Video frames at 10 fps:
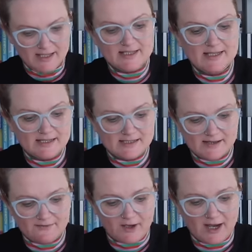Since
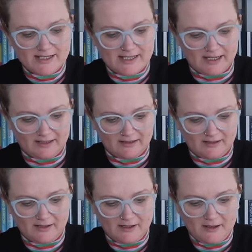inviting
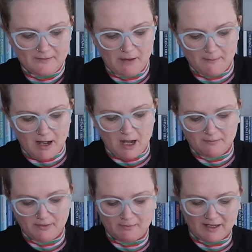my
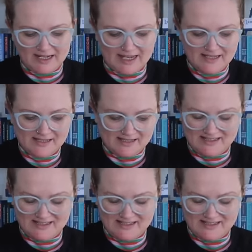mum and my niece,